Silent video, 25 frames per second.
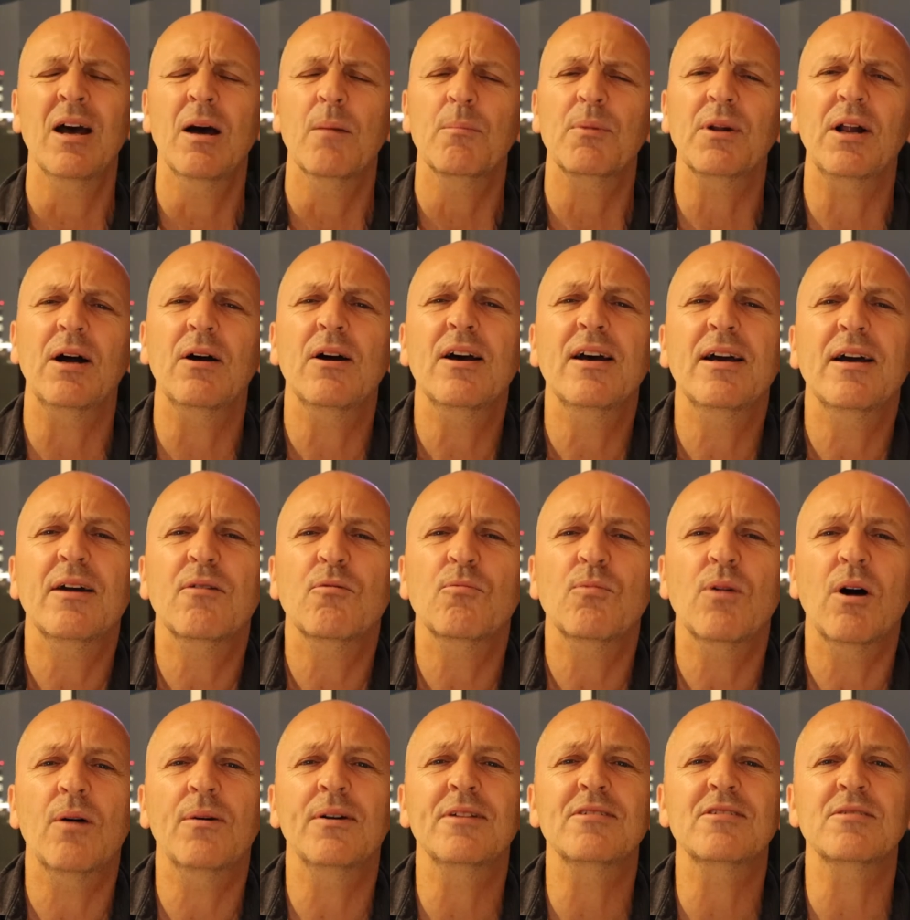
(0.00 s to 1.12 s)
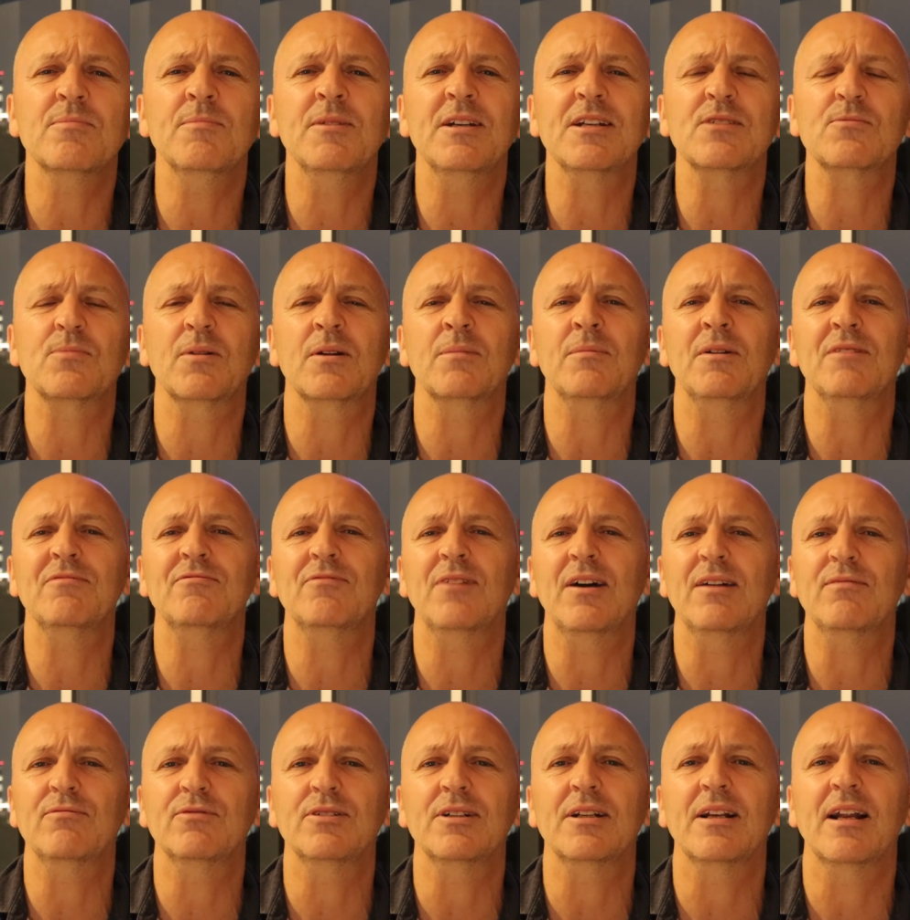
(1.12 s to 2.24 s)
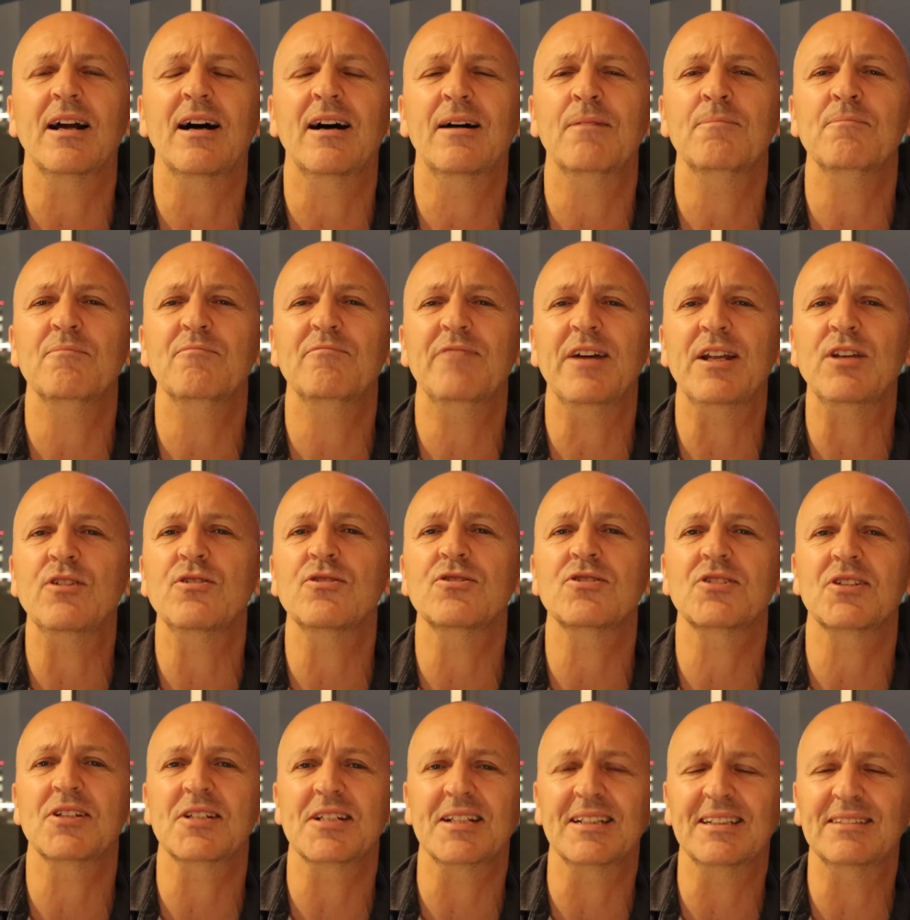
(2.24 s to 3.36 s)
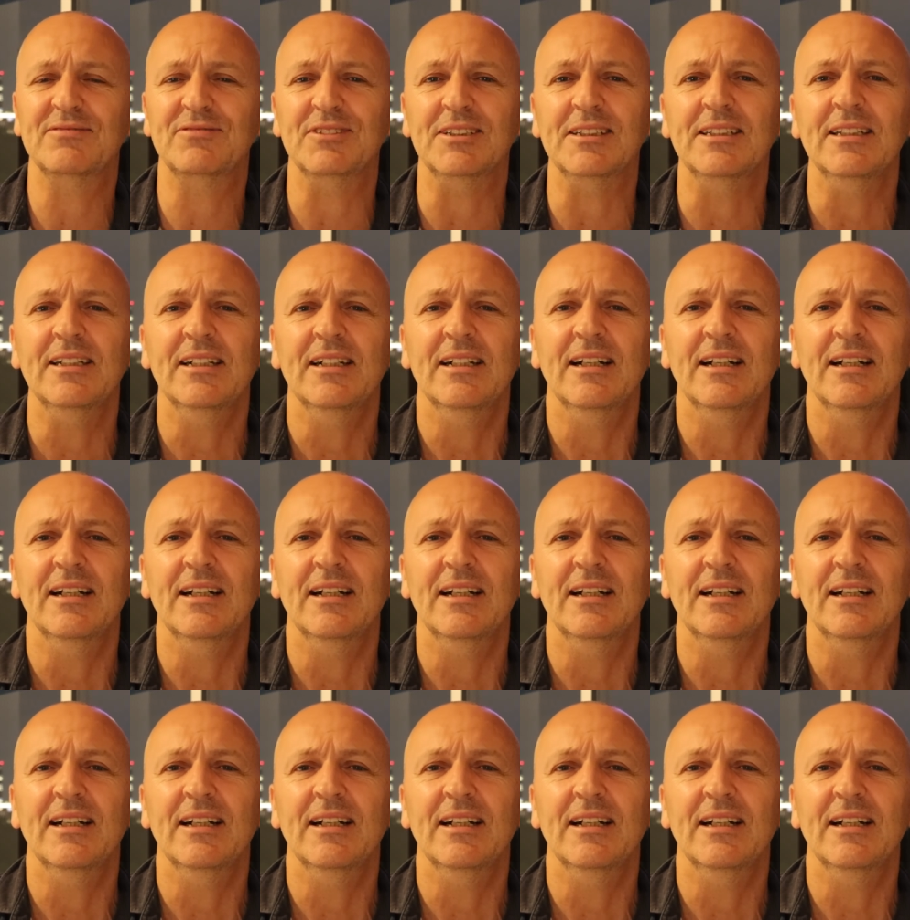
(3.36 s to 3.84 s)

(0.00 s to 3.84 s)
But rowing to me is one of my favorite venues to deliver.